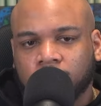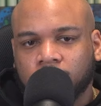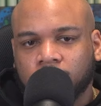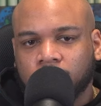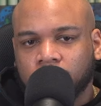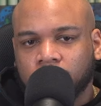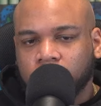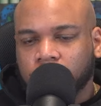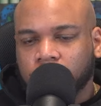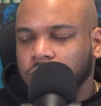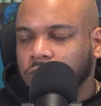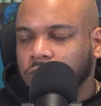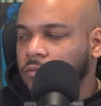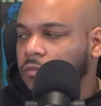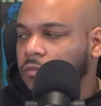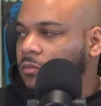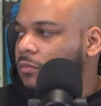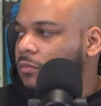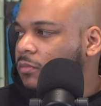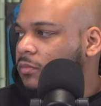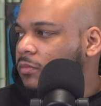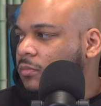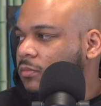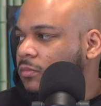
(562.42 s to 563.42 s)

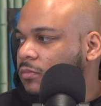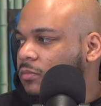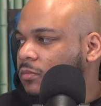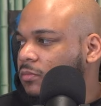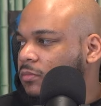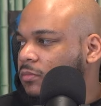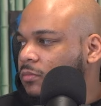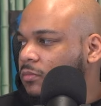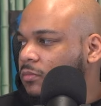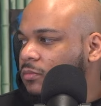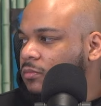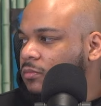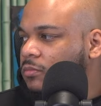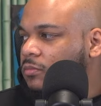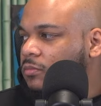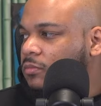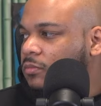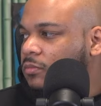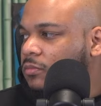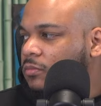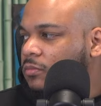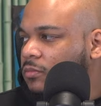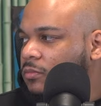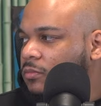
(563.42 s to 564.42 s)

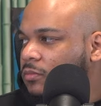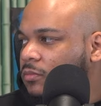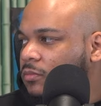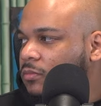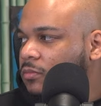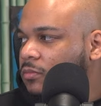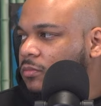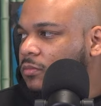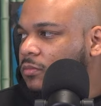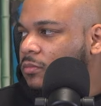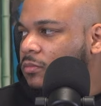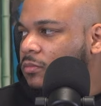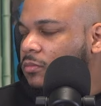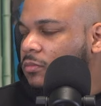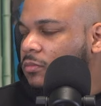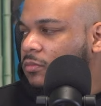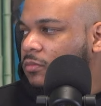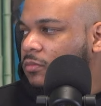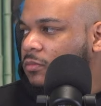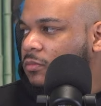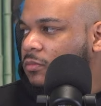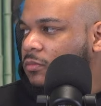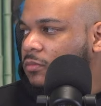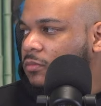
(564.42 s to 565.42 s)

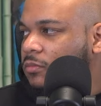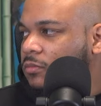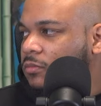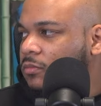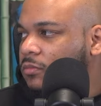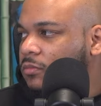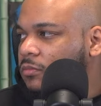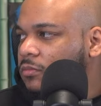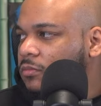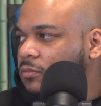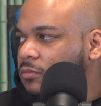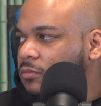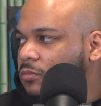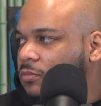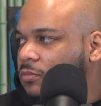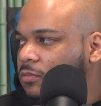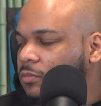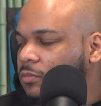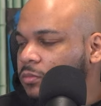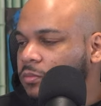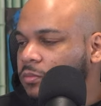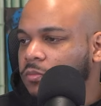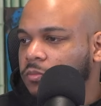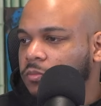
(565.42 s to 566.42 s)

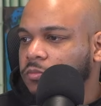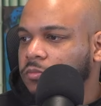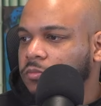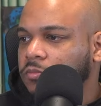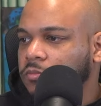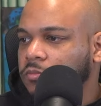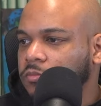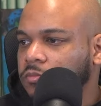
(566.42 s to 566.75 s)
[no speech]